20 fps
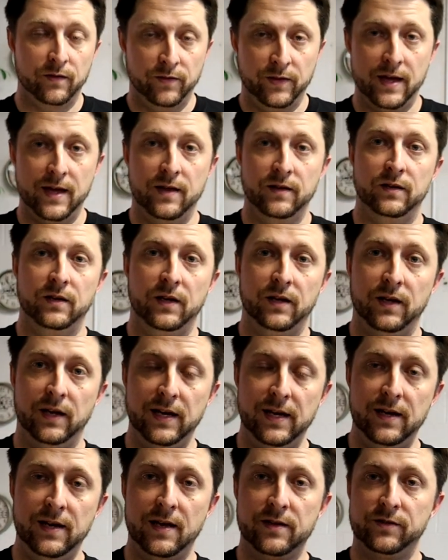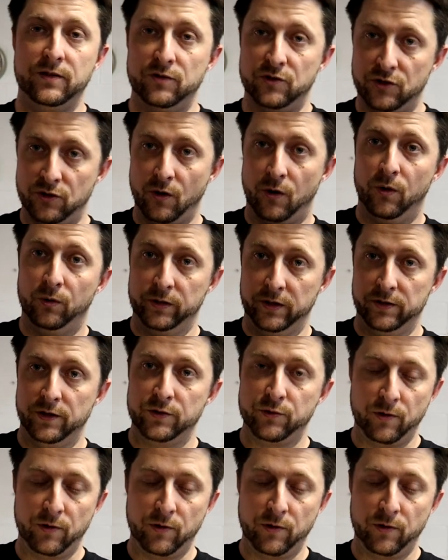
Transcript: that he has installed in the